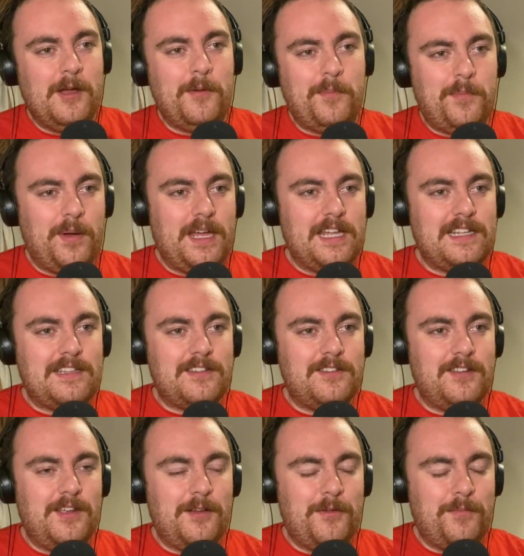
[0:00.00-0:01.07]
But
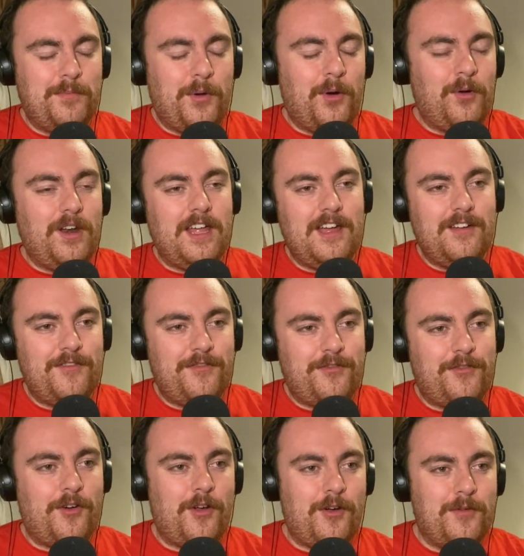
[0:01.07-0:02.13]
Paula
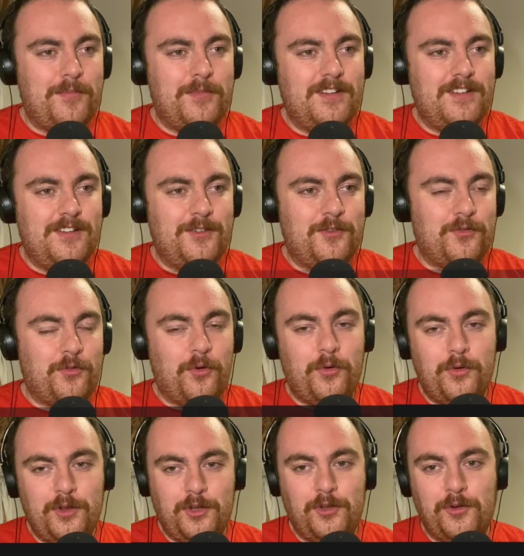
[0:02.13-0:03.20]
from
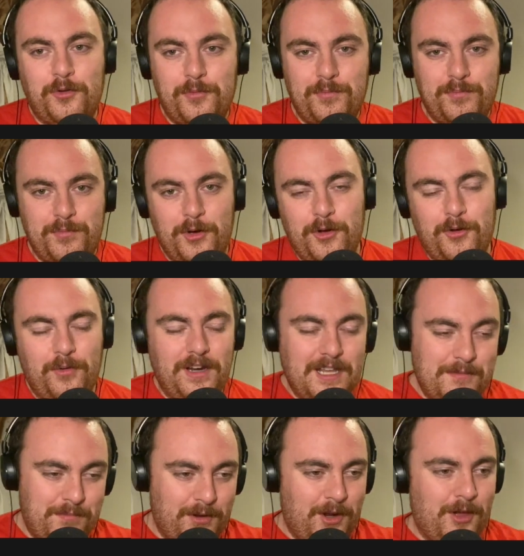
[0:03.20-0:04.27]
Draw Your Bug, or
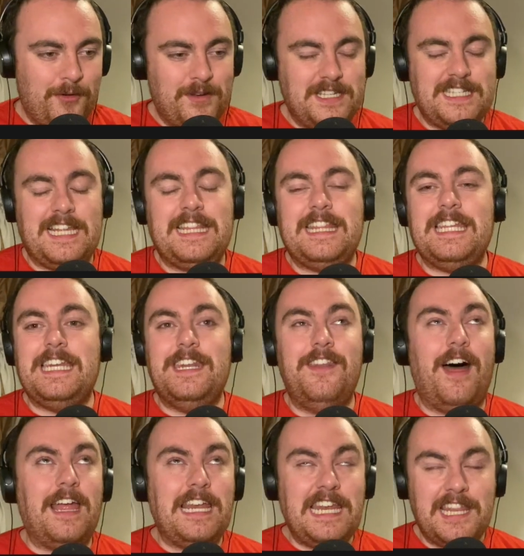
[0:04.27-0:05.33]
link below, is like the
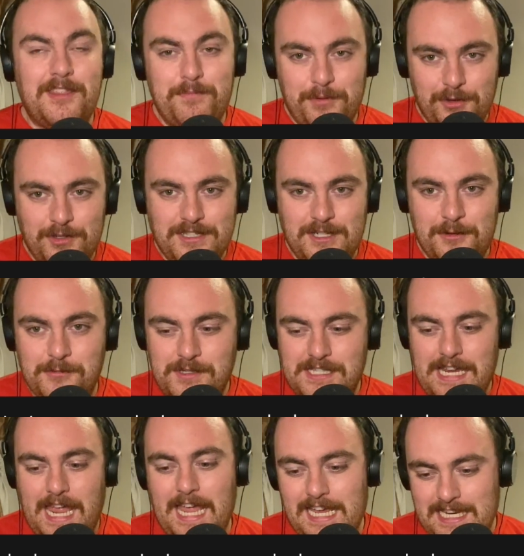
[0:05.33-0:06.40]
ninth person who's
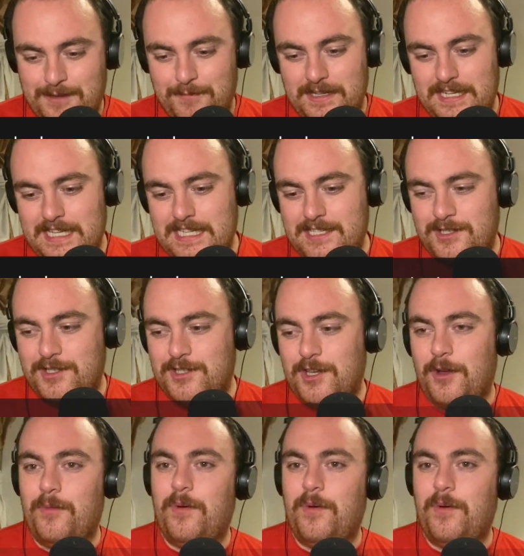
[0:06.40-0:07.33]
tagged me in this, so